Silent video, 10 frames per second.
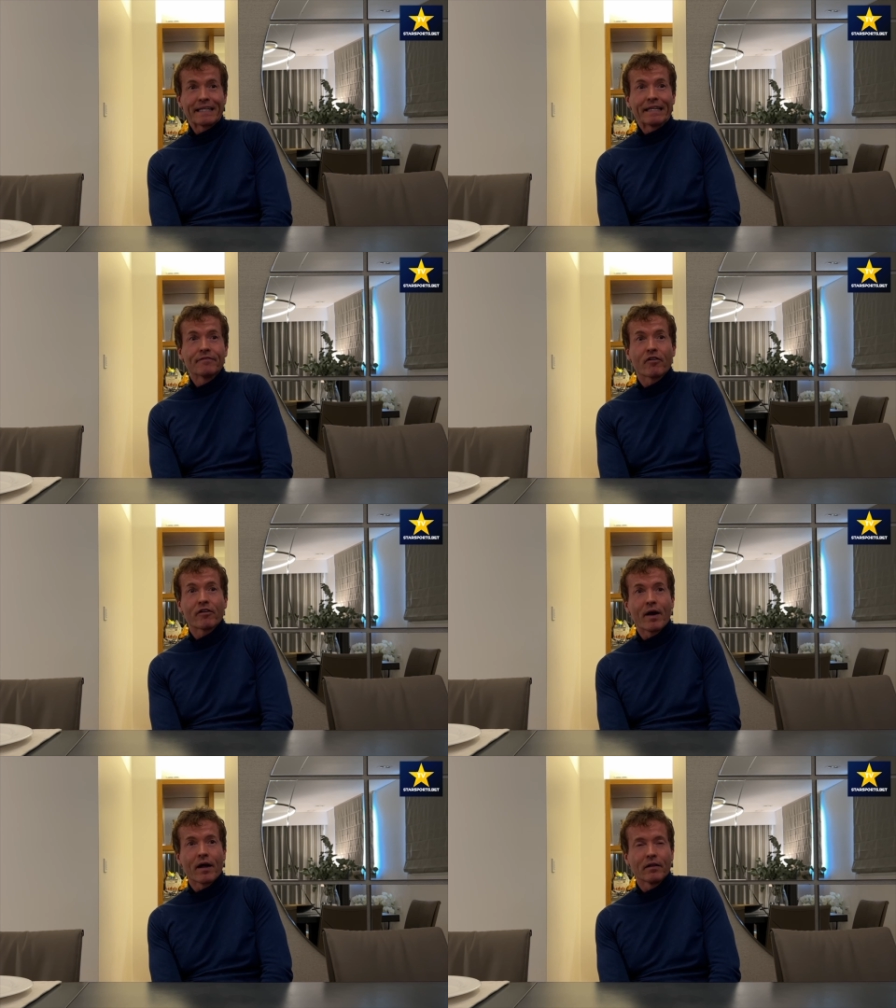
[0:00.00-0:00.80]
live
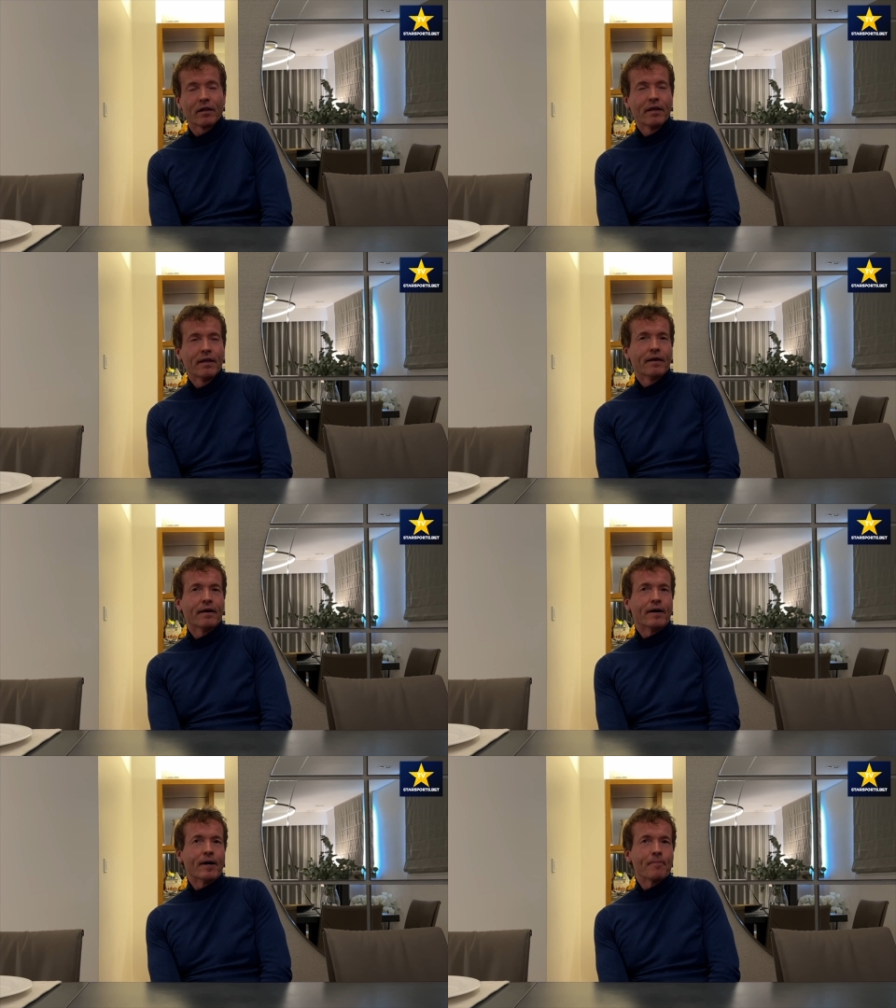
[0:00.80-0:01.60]
very well.
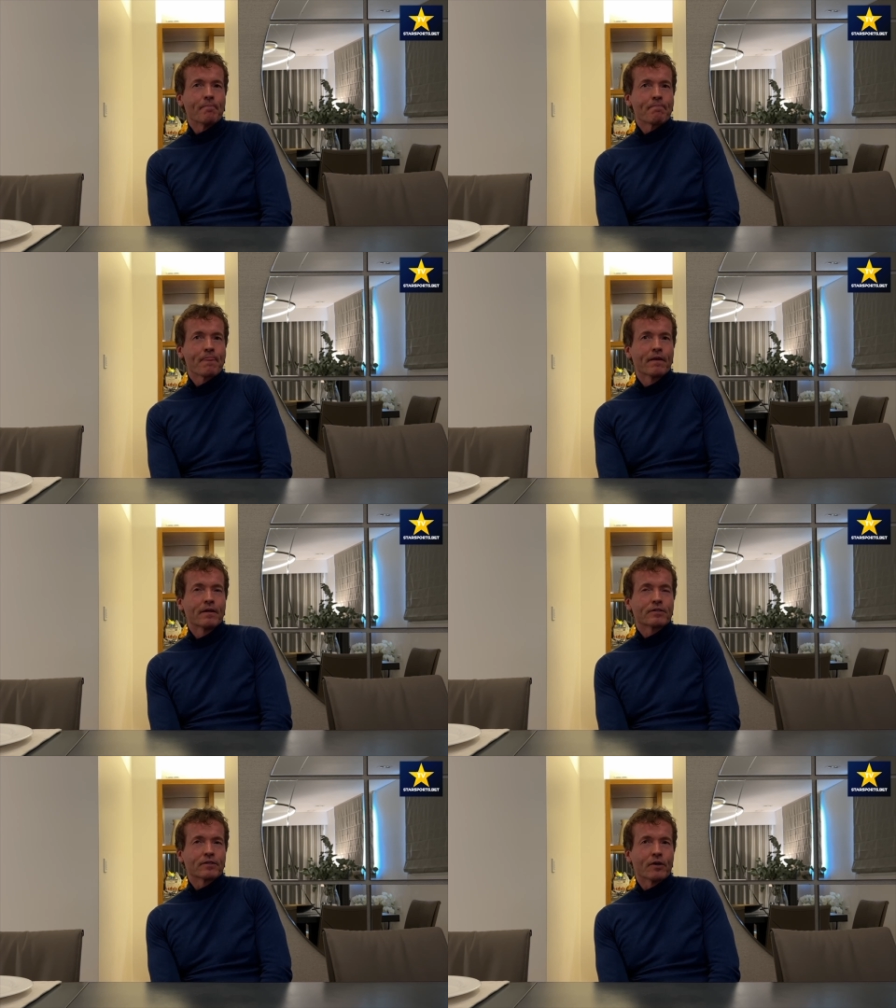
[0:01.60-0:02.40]
And
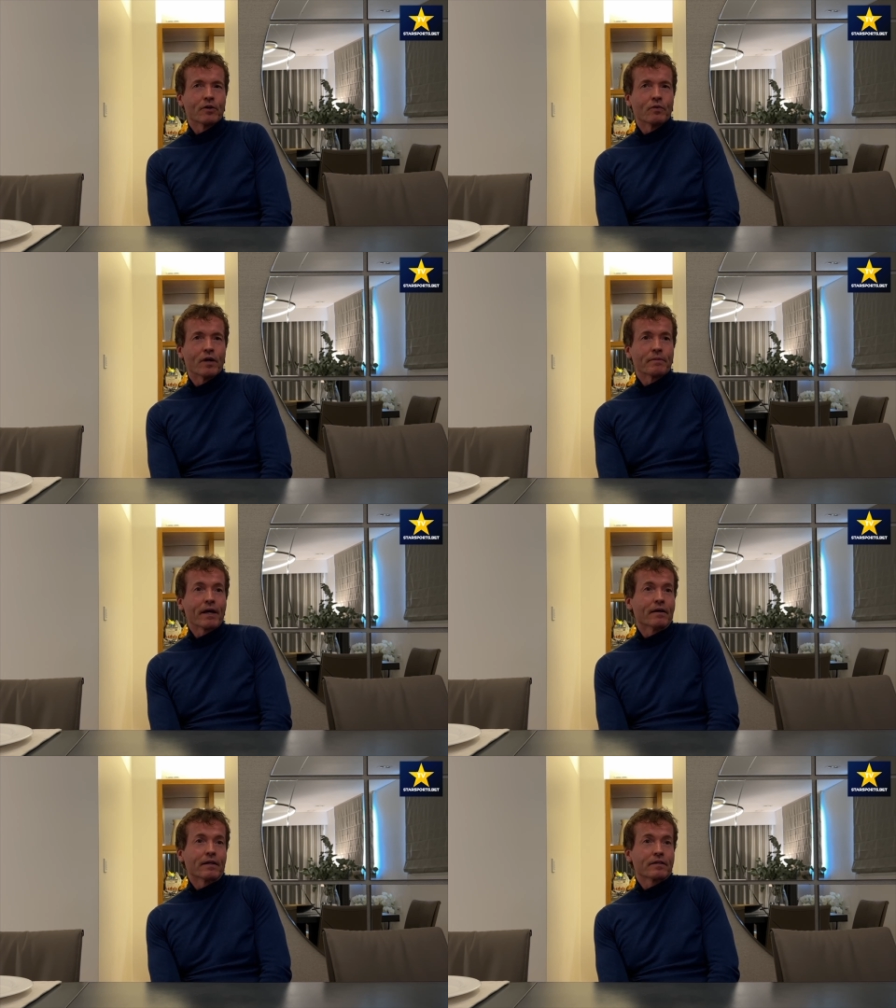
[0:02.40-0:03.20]

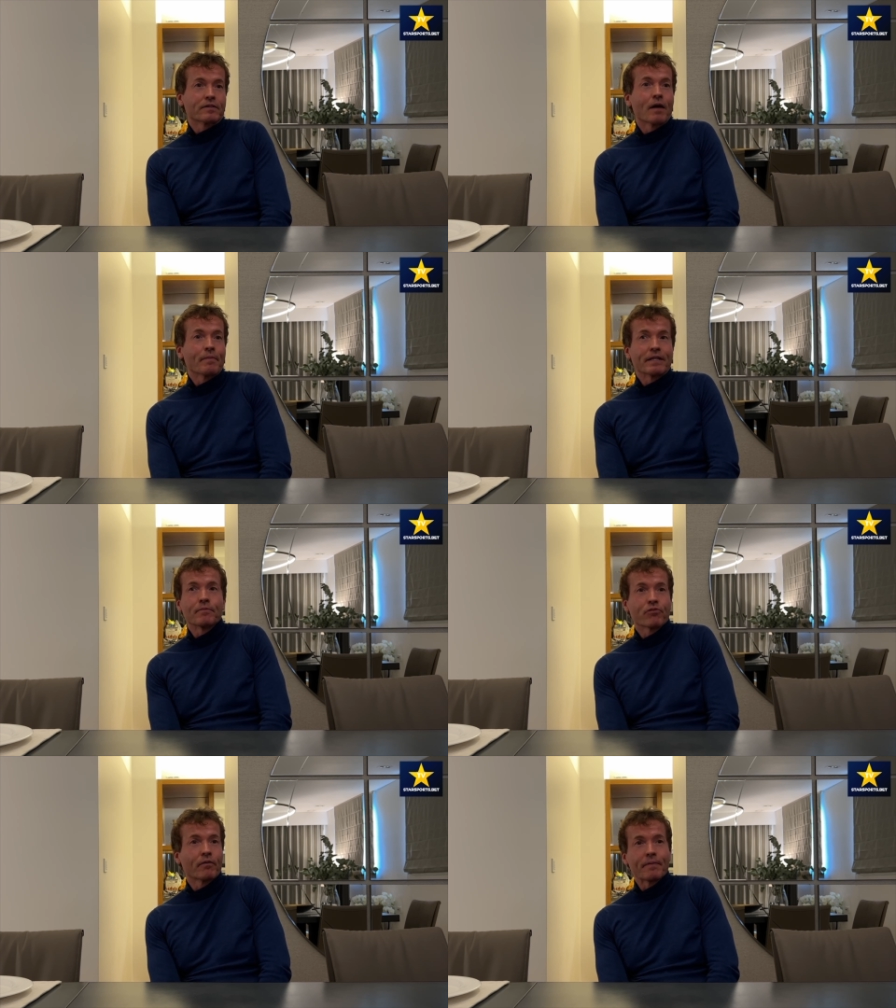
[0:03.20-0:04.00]
at the time, I
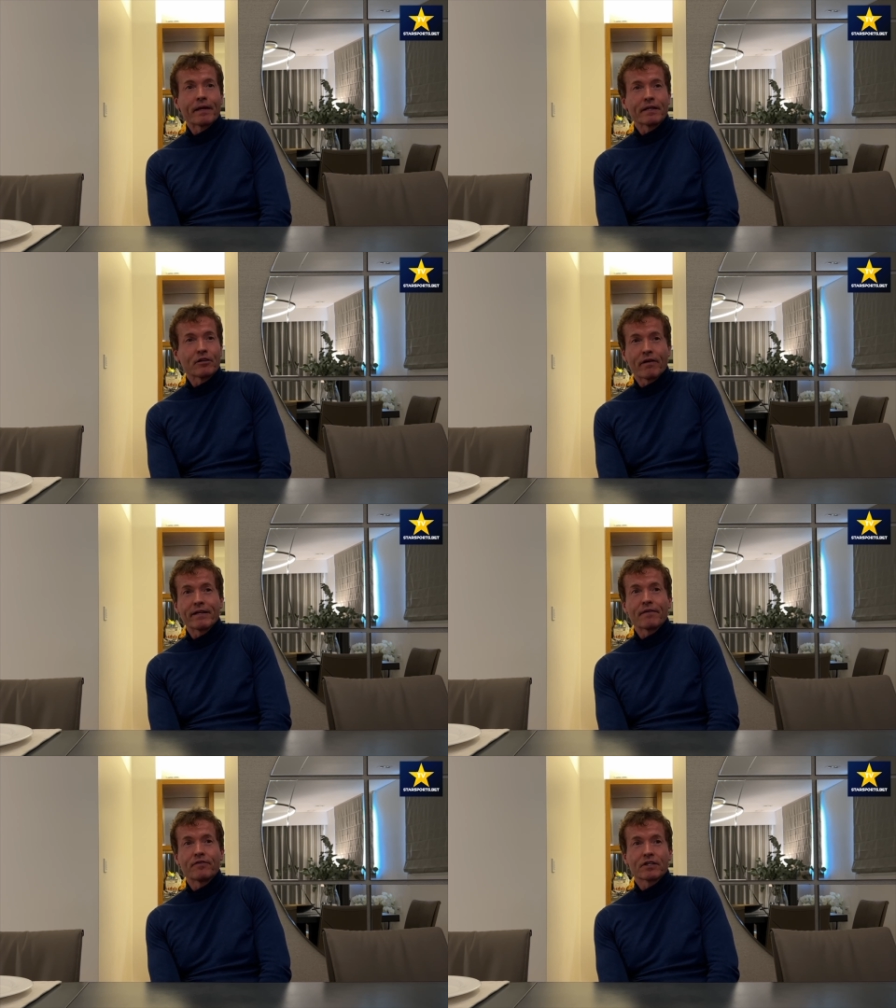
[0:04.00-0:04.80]
didn't probably make any
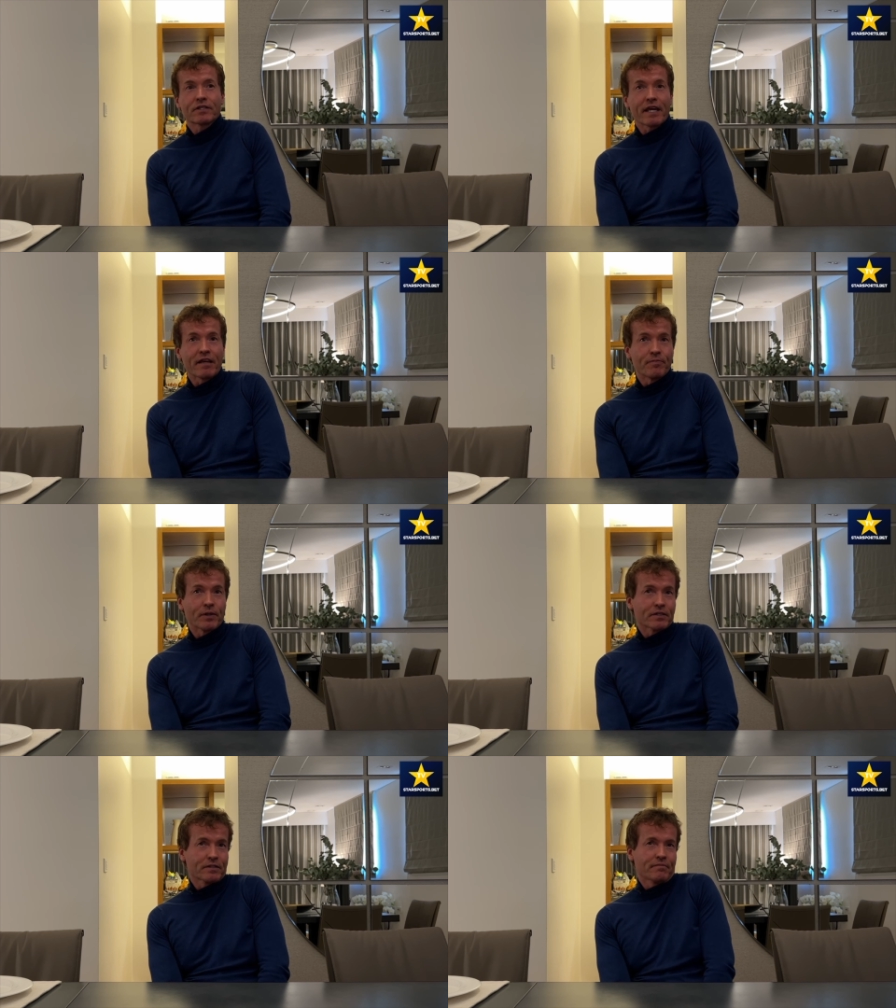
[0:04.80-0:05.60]
great effort to save
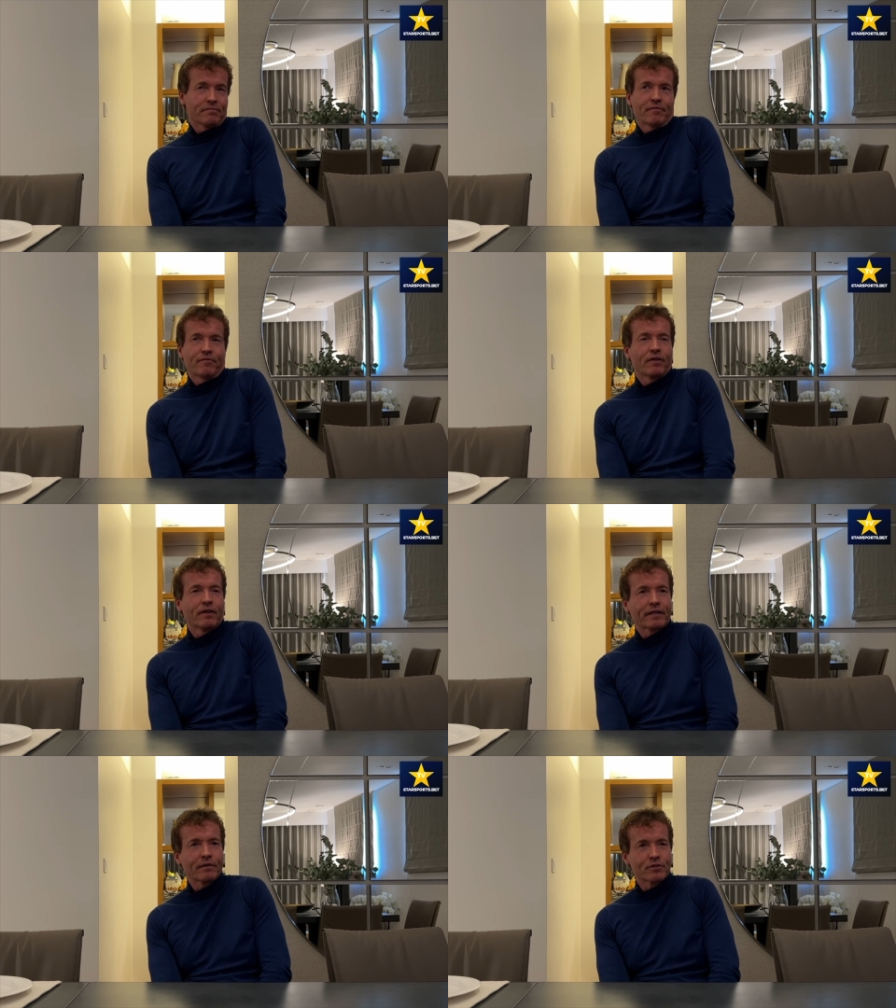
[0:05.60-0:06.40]
because it felt
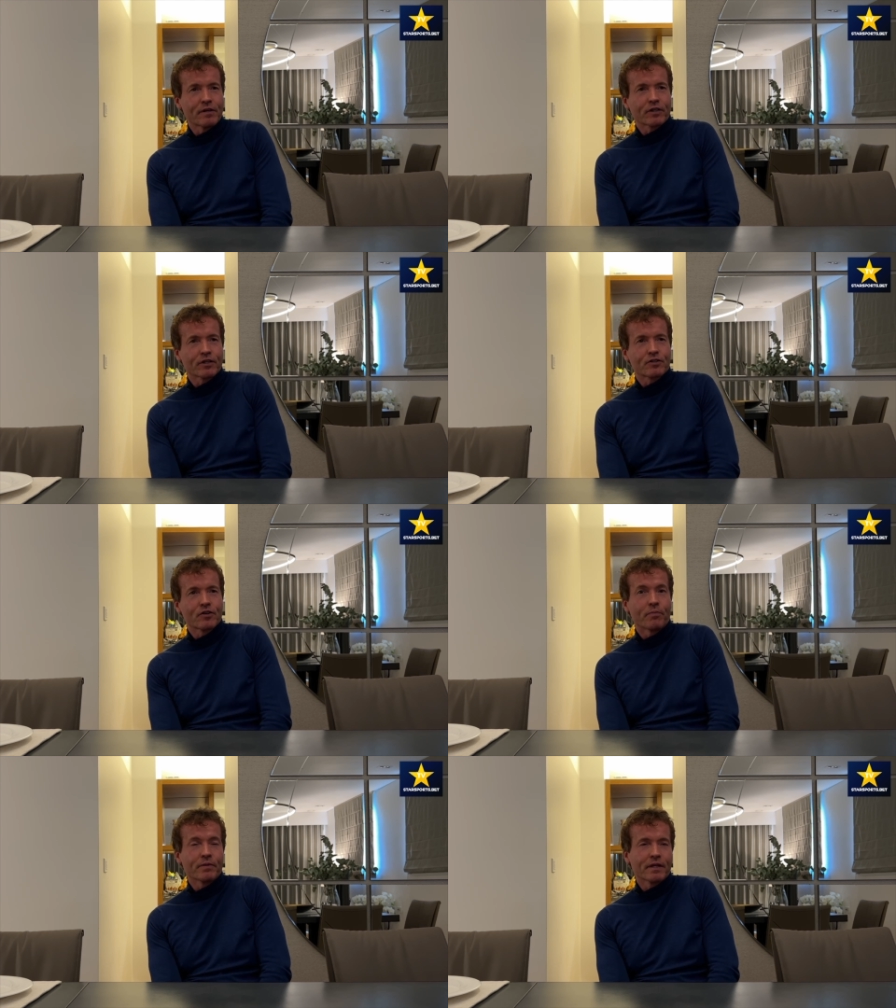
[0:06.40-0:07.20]
like it was never going to
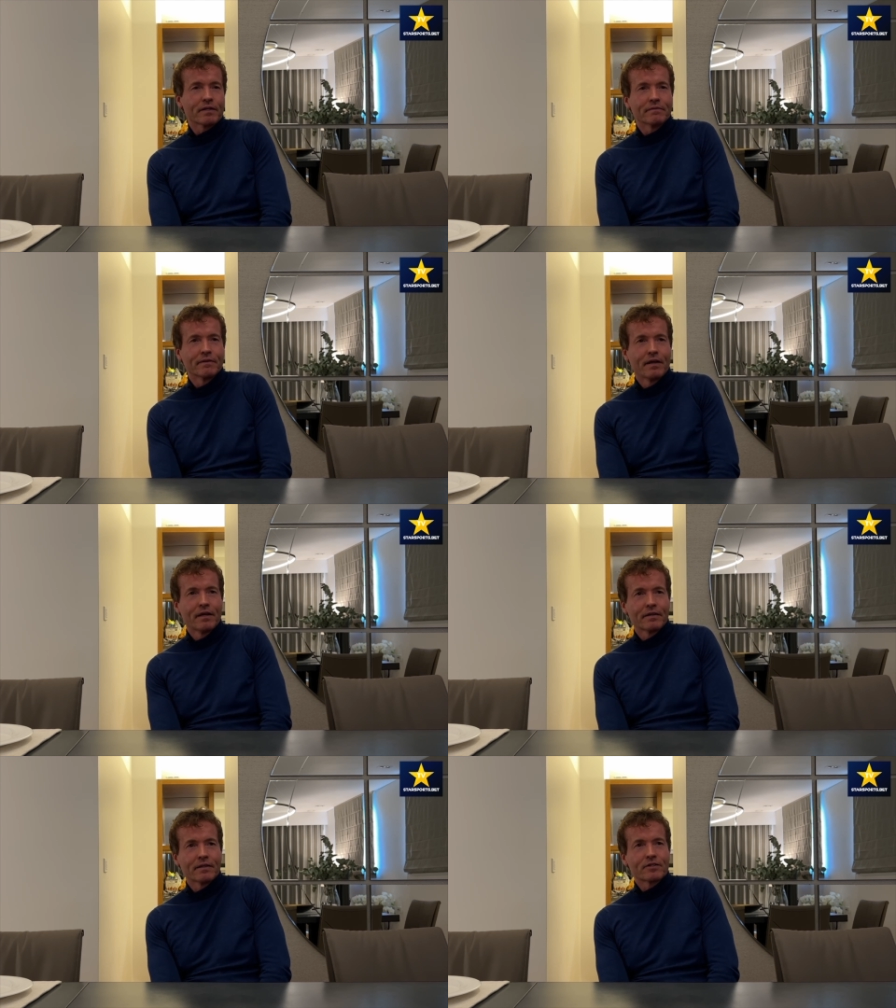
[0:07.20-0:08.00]
stop, and then
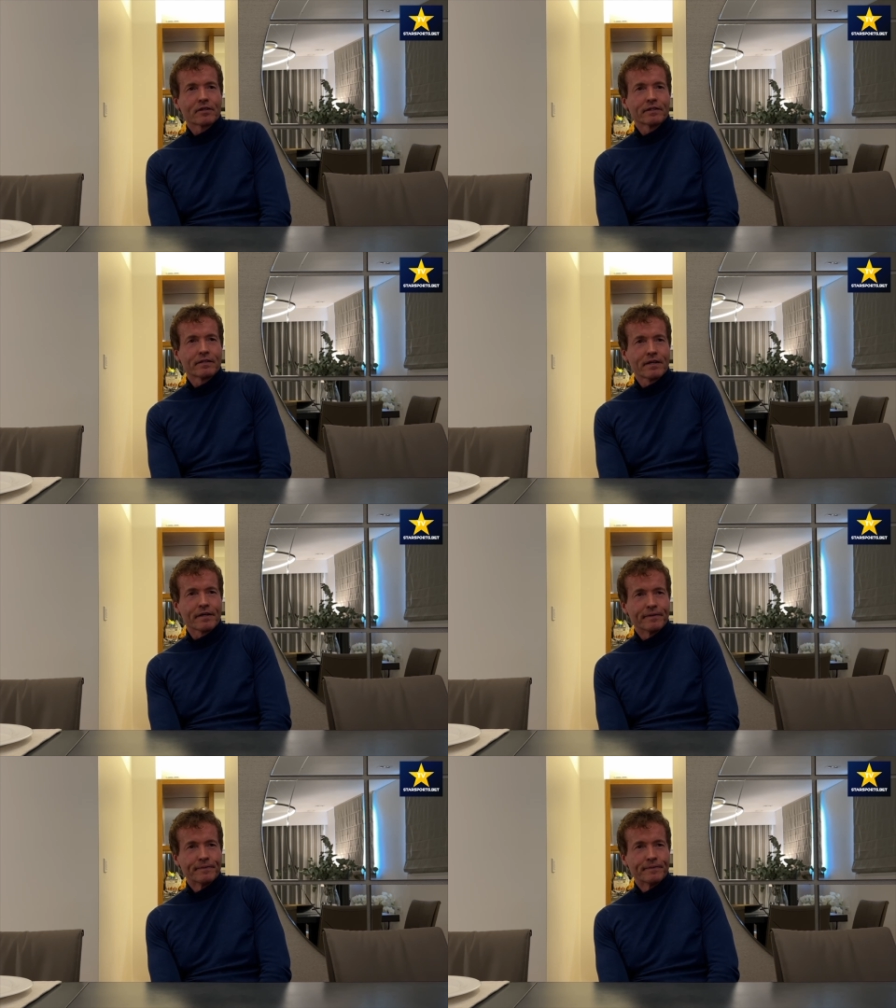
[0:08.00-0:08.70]
suddenly it did.